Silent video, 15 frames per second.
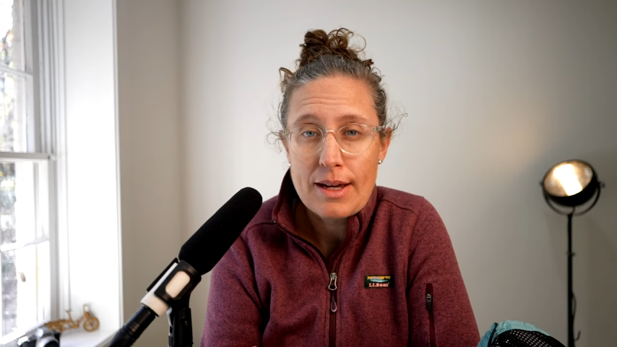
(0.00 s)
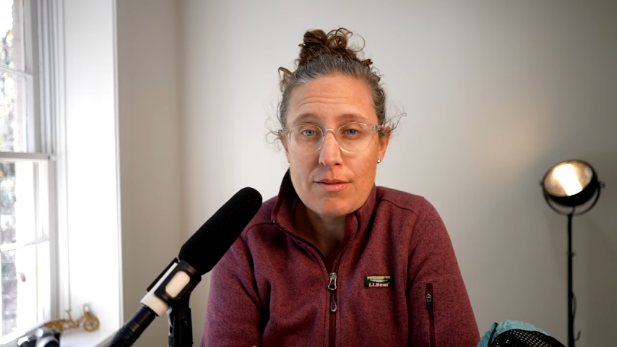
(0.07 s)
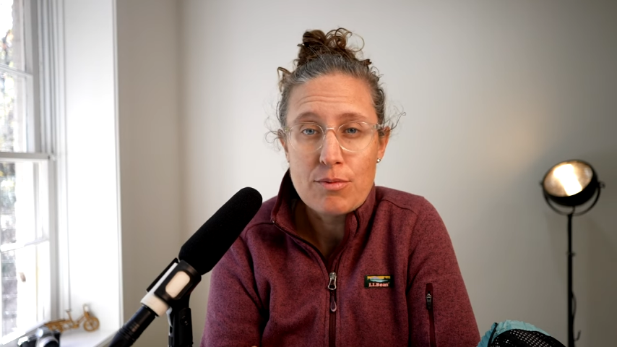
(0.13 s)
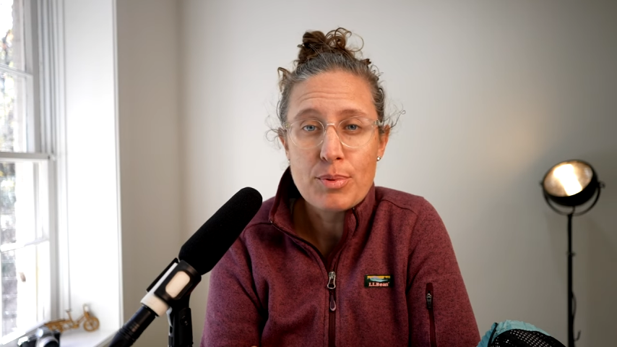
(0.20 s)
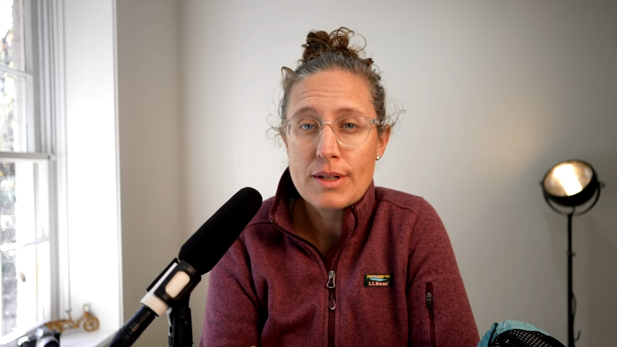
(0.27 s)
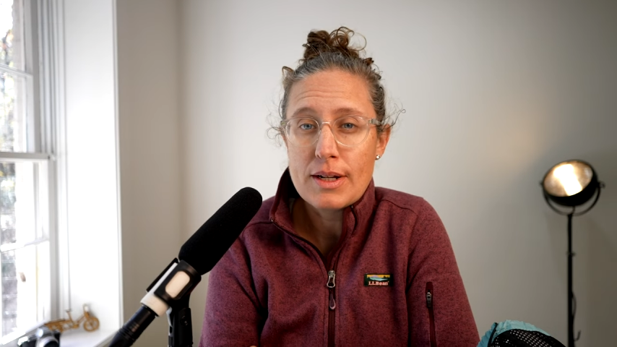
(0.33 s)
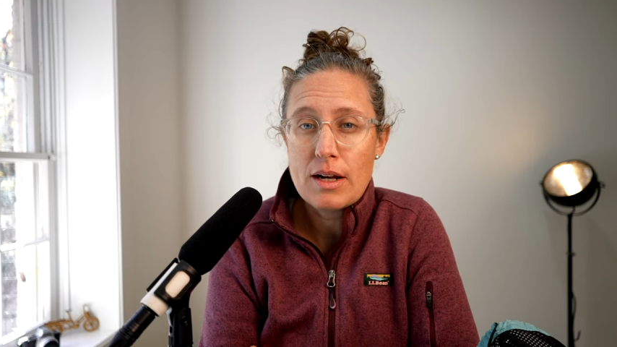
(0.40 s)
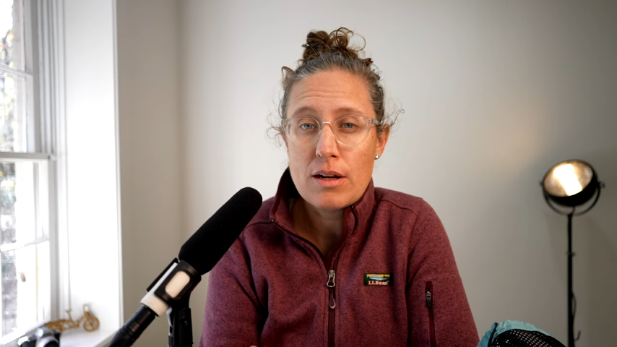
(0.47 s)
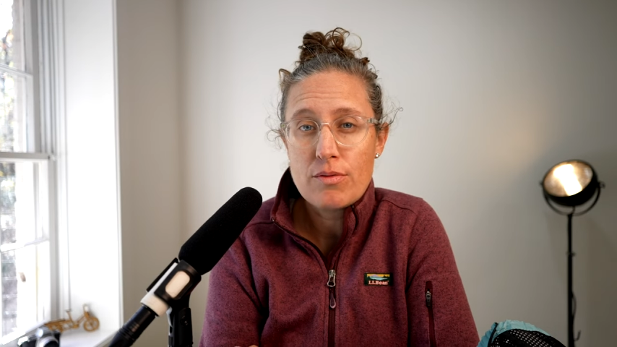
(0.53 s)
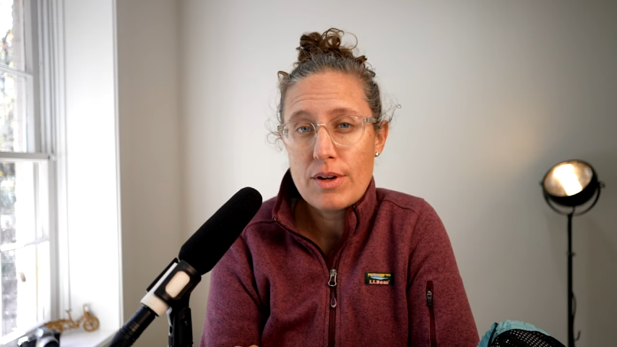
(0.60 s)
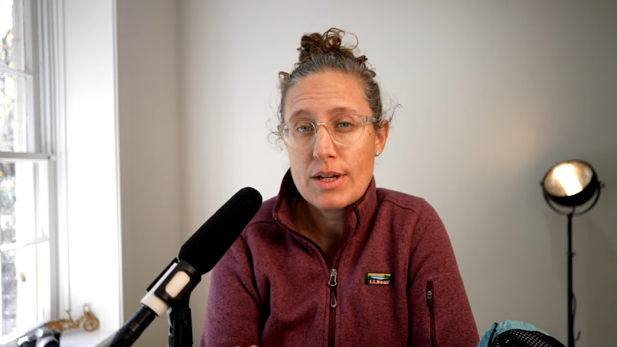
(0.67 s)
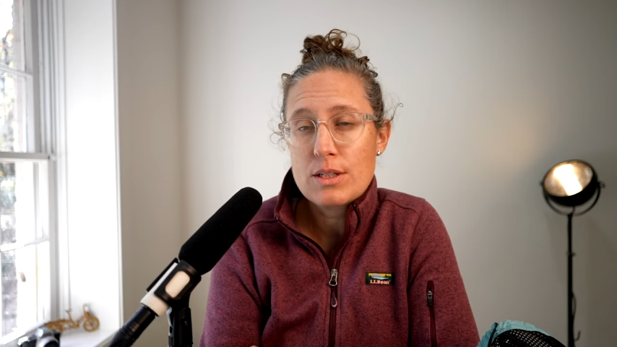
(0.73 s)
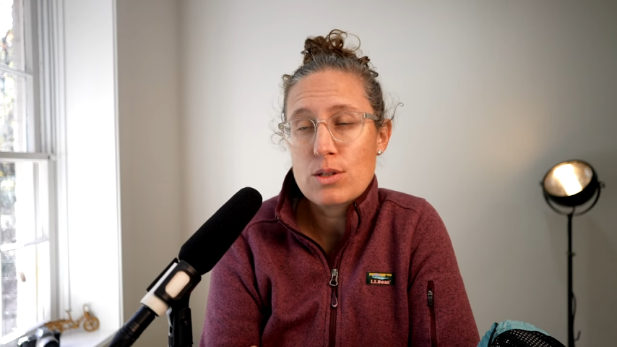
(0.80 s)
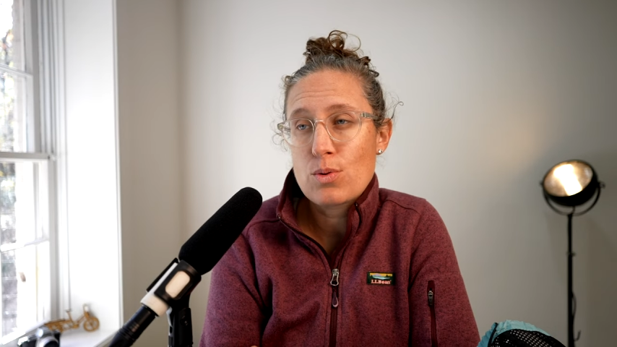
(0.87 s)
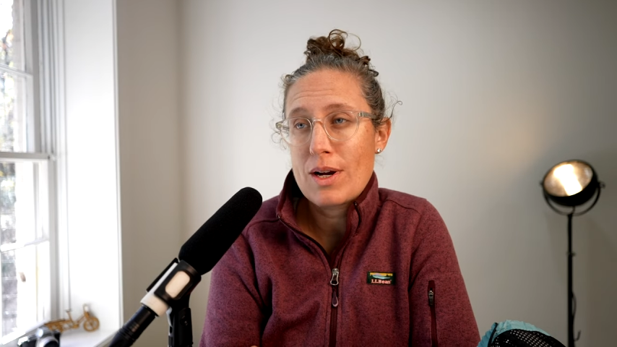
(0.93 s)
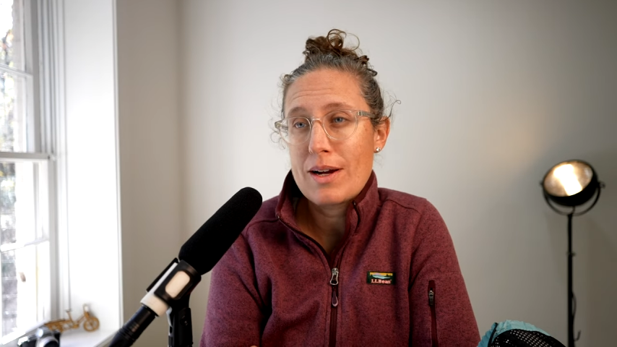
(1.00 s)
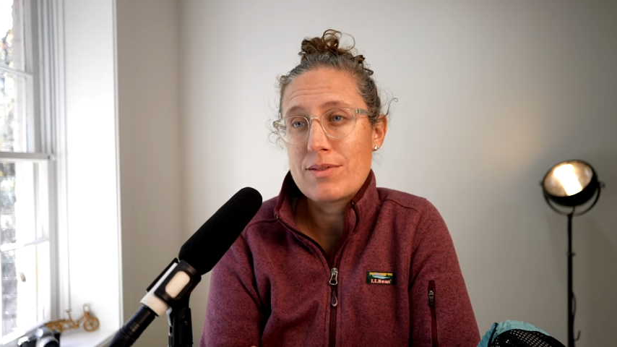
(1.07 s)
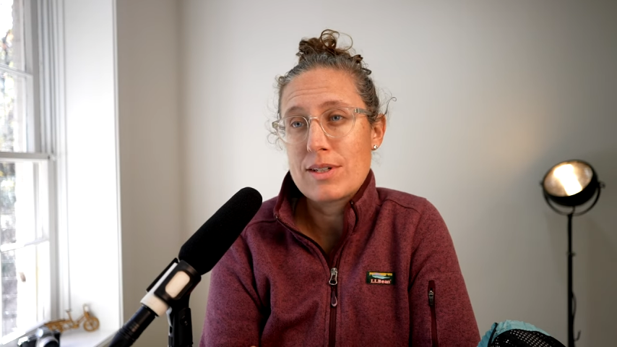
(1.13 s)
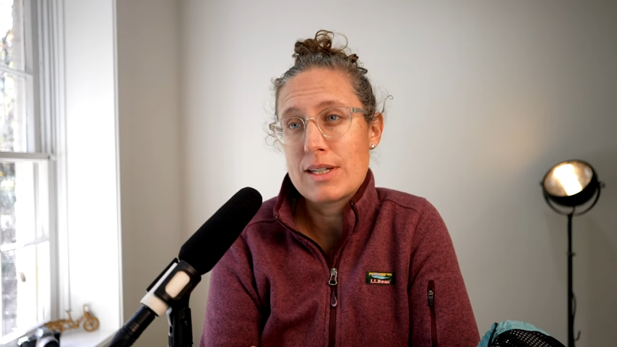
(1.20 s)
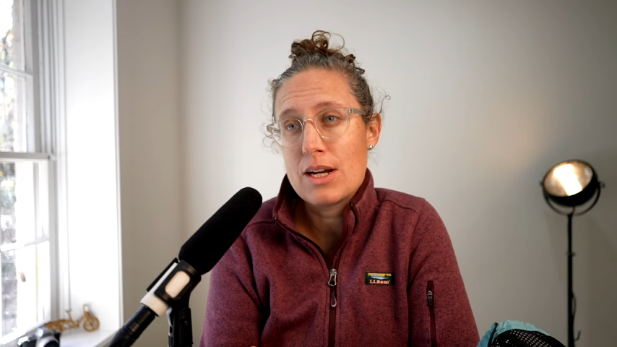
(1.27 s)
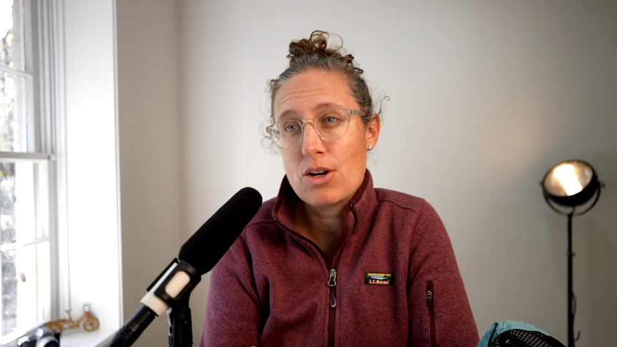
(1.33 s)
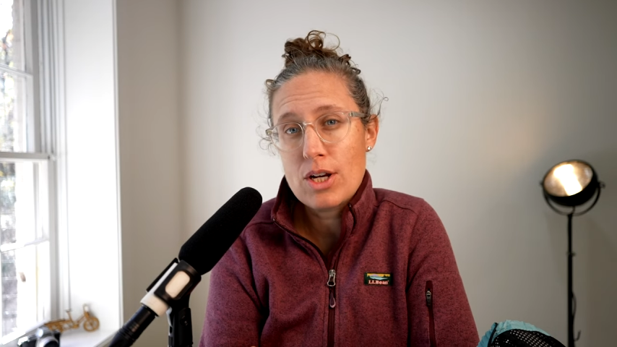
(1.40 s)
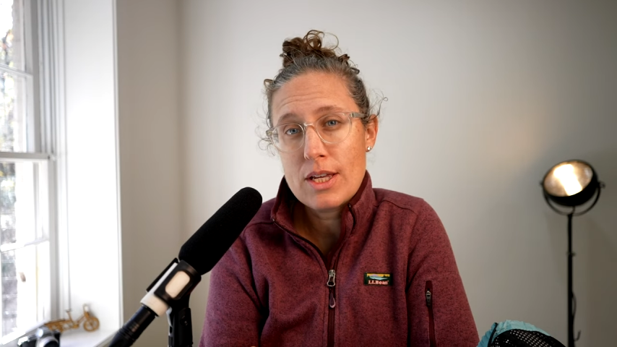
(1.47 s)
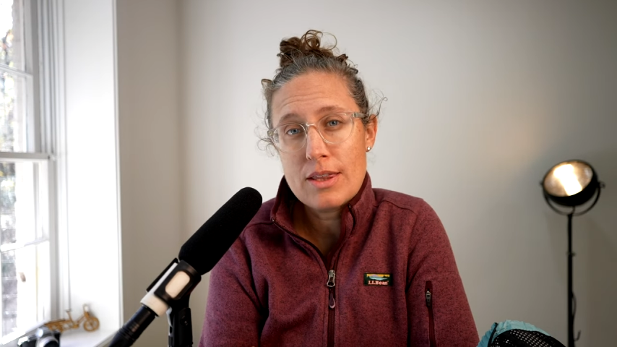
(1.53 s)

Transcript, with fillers: I've been at events where I have to carry